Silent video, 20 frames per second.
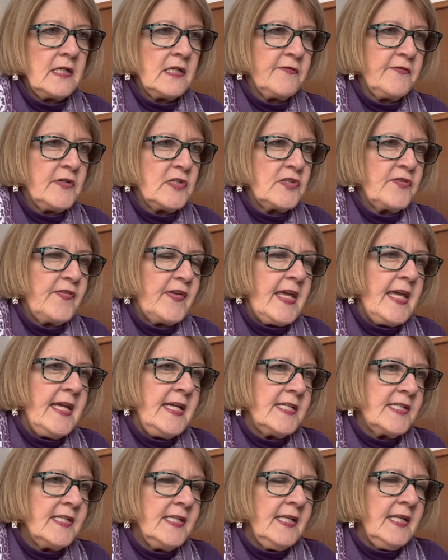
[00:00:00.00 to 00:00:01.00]

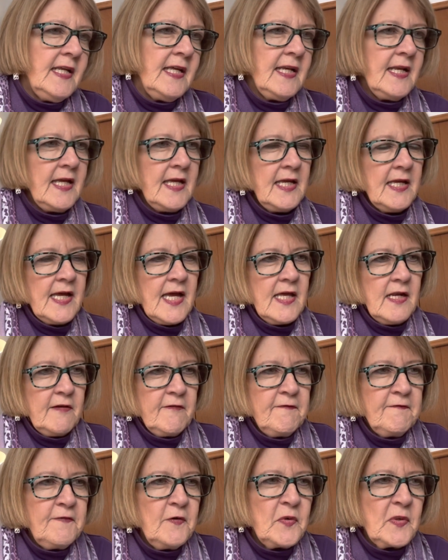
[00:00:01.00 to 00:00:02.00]
diversification. And I kind of
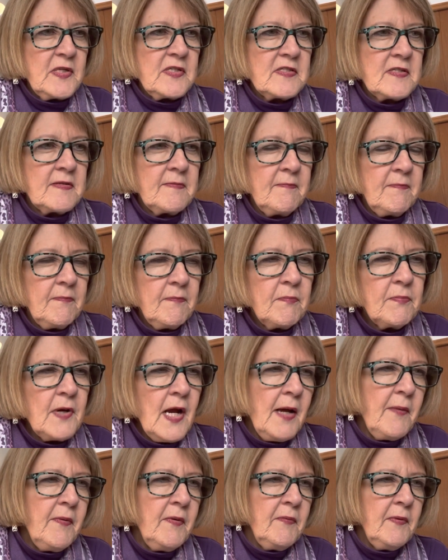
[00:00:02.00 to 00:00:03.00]
focused
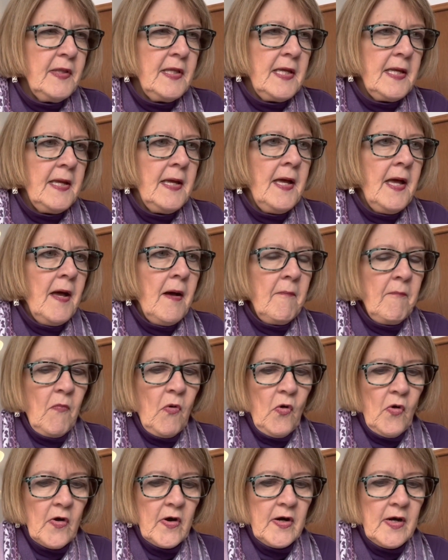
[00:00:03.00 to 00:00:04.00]
probably
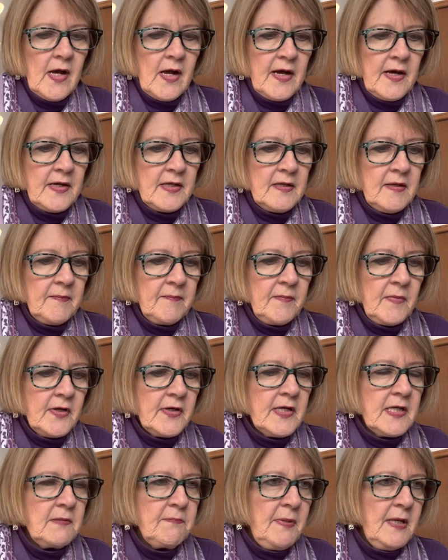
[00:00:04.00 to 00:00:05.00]
more on
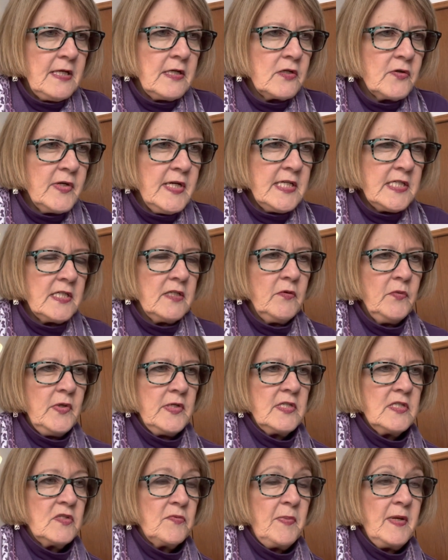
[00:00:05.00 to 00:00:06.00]
market penetration, which
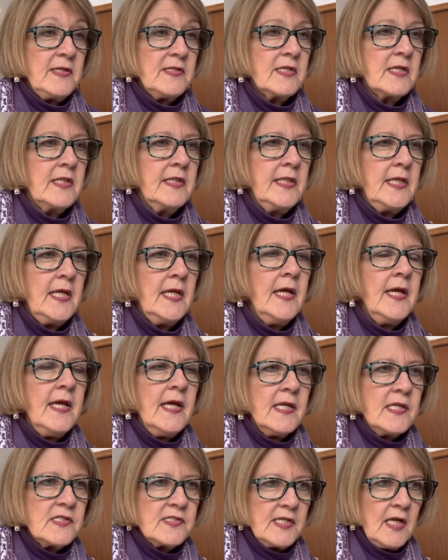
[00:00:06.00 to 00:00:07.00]
is basically
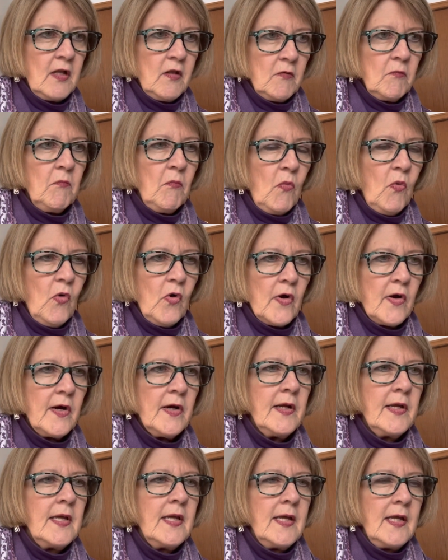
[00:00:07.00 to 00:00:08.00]
sell more
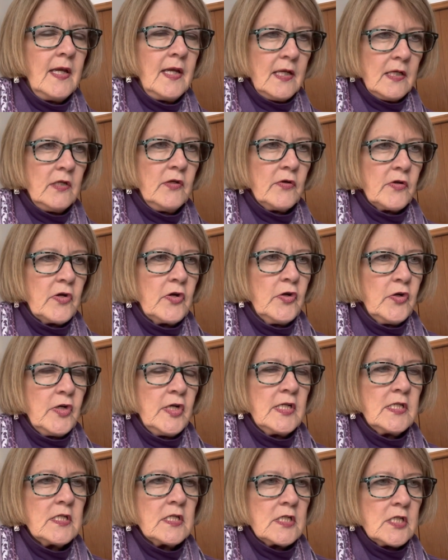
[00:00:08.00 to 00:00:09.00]
in your
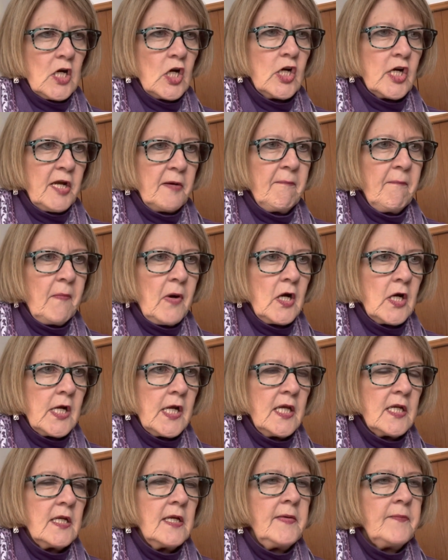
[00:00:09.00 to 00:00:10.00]
current target
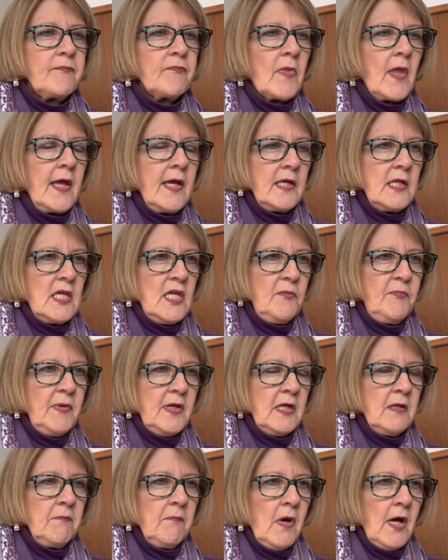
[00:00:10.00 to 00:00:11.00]
market. And keeping
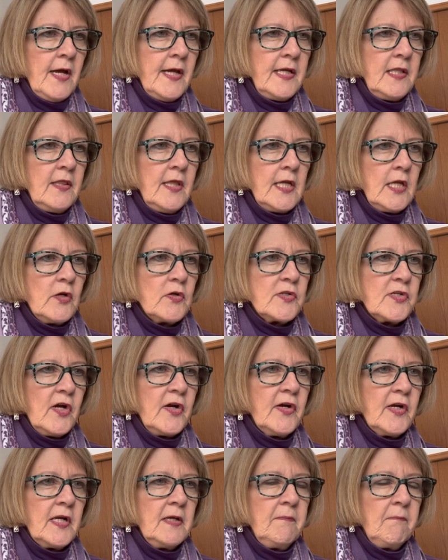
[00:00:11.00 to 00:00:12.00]
in mind that your
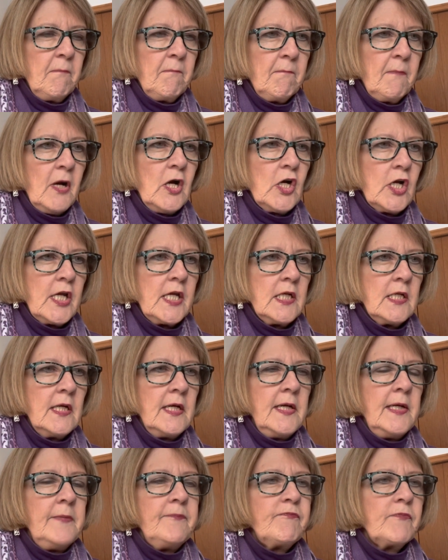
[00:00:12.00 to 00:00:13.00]
target market
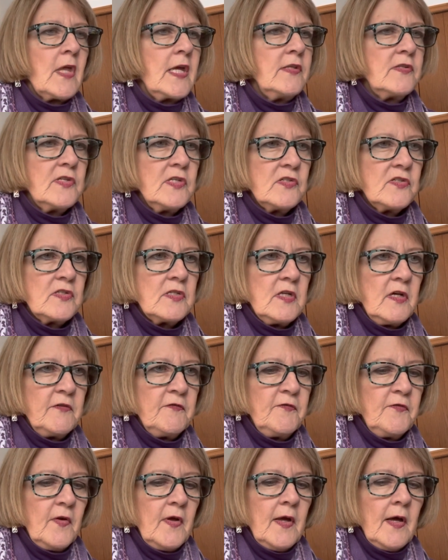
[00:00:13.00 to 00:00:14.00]
consists
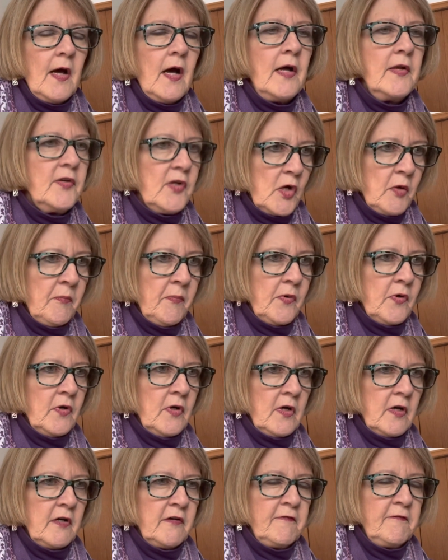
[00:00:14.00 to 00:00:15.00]
of a number
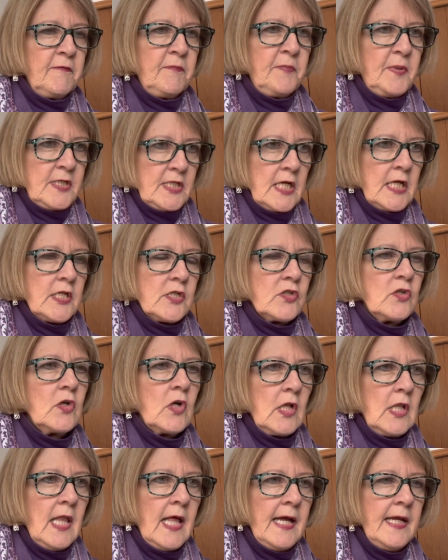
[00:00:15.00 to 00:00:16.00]
of potential
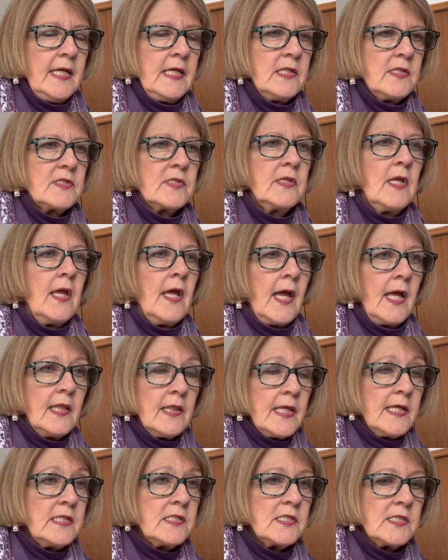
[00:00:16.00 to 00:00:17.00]
clients. And
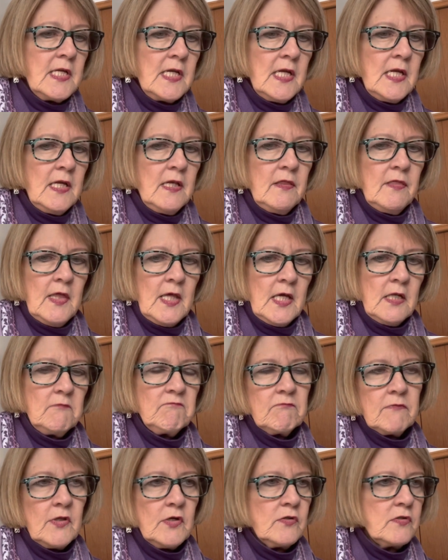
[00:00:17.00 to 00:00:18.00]
let's say
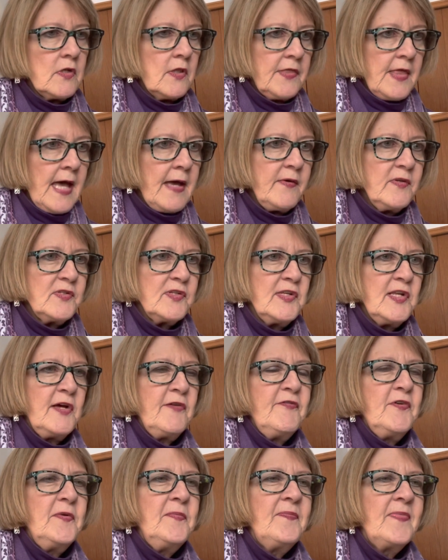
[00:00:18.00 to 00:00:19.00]
that there's 1,000 of
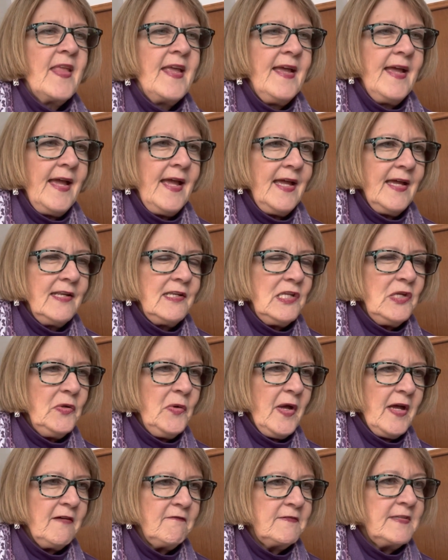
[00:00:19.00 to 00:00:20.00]
them and you
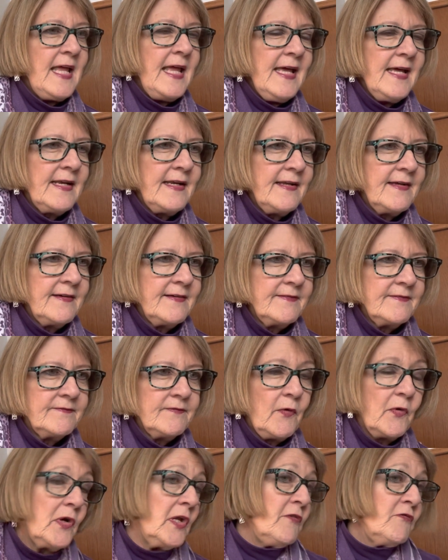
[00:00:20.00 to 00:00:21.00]
have 10
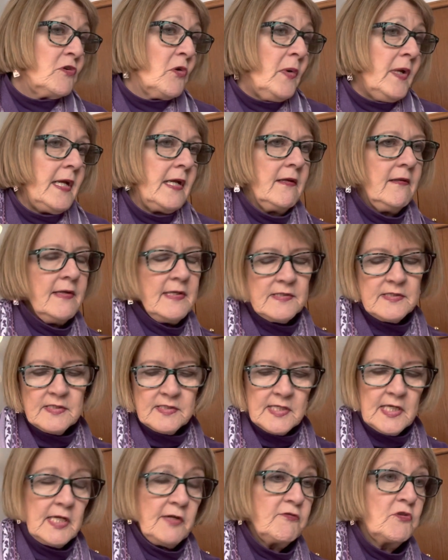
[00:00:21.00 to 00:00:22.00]
or you have 20. Let's just
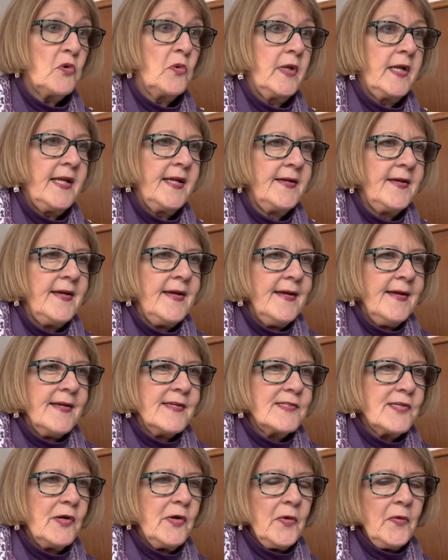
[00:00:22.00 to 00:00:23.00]
say you have 20.
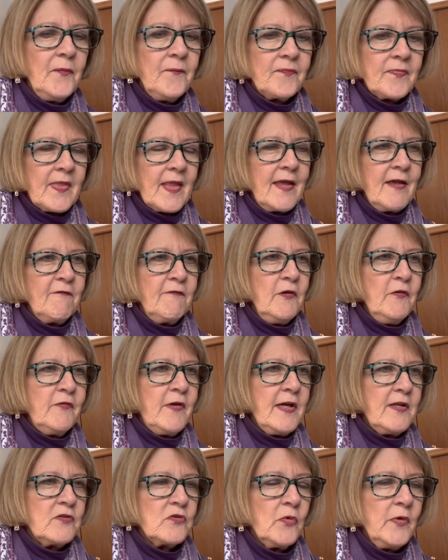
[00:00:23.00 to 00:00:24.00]
So if you've
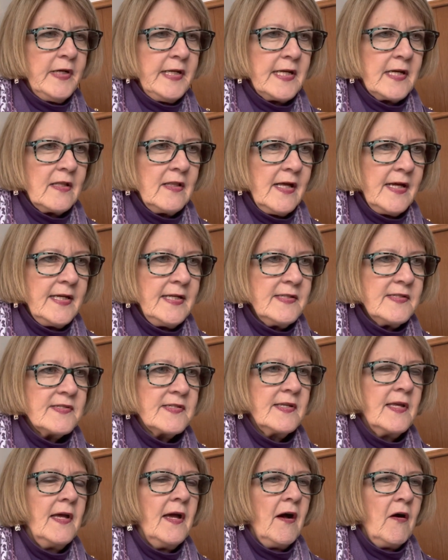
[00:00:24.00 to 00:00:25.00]
got 20 clients,
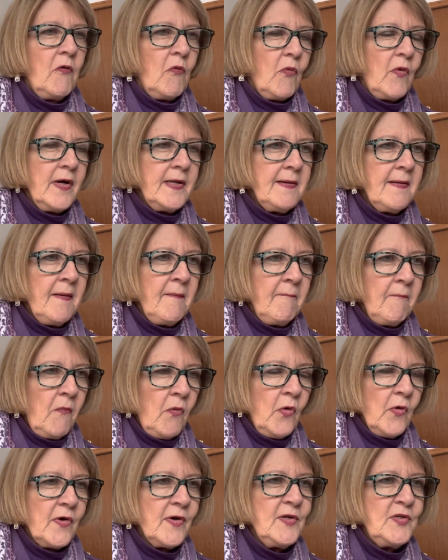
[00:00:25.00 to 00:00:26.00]
what
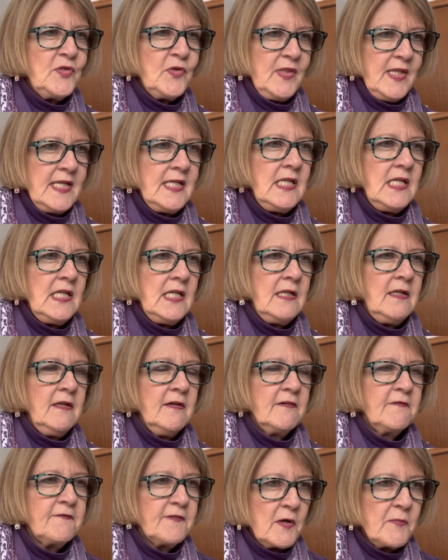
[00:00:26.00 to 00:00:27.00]
more do they need
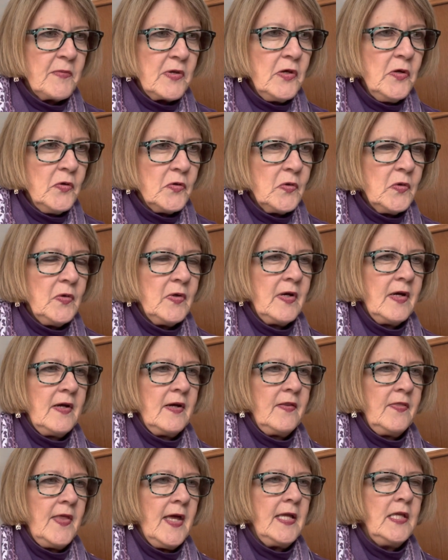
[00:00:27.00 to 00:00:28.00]
from you
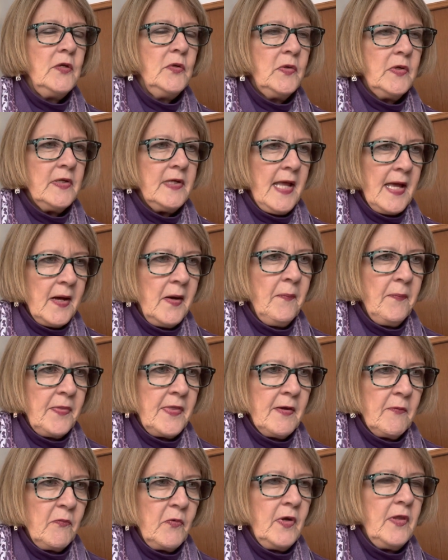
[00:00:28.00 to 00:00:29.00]
that you can help
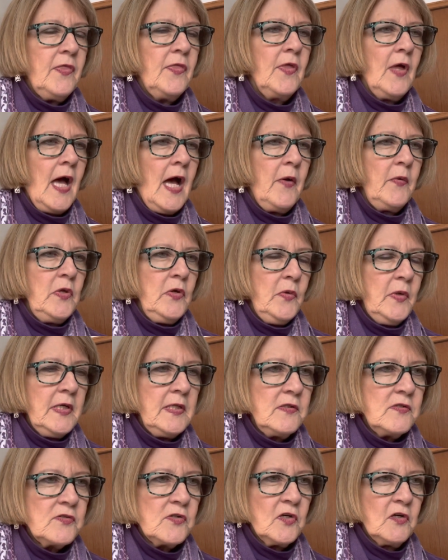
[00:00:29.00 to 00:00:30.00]
them with, how you can
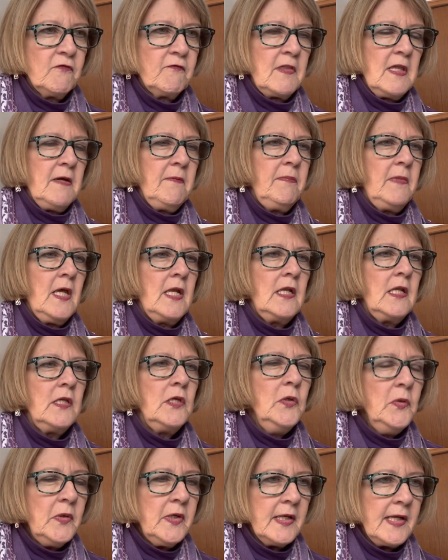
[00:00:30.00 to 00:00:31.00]
serve them, that
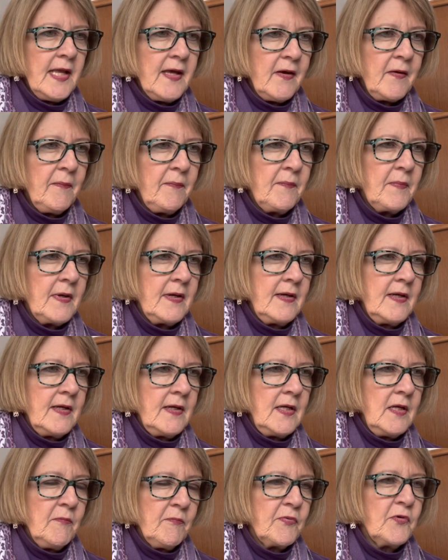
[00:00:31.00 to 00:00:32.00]
you can help
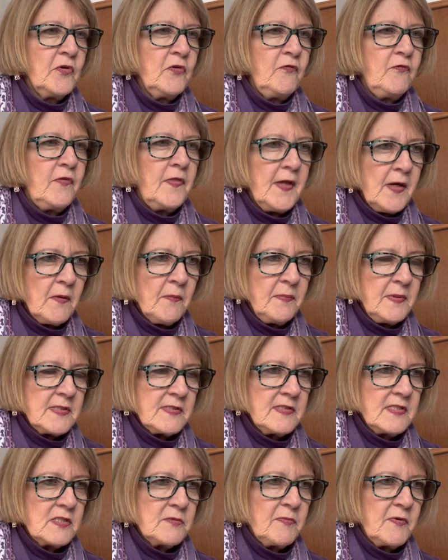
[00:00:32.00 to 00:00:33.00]
improve their
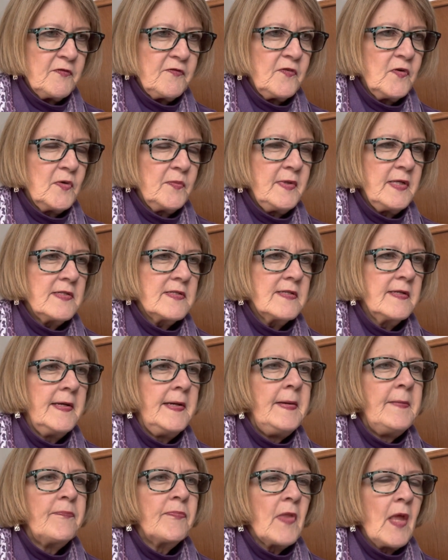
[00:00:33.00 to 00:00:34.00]
business performance?
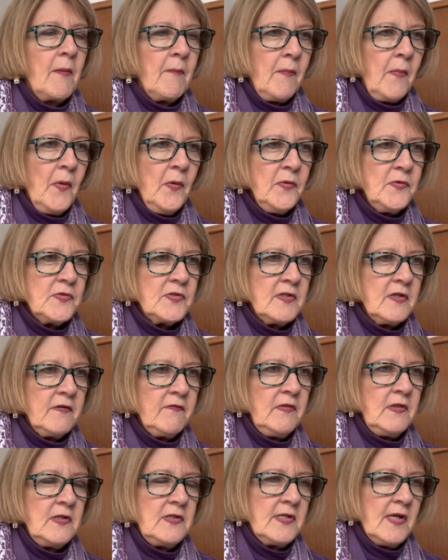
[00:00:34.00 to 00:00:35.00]
Most of
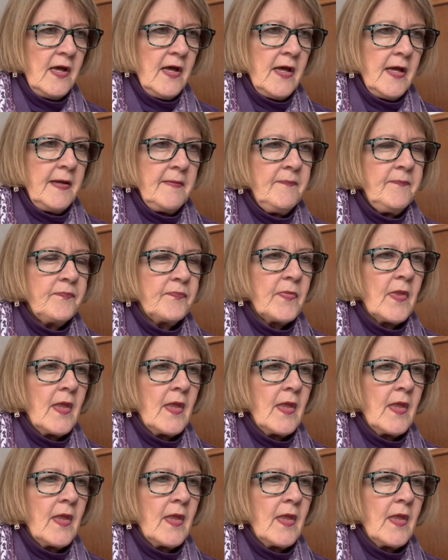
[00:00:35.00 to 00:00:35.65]
the time,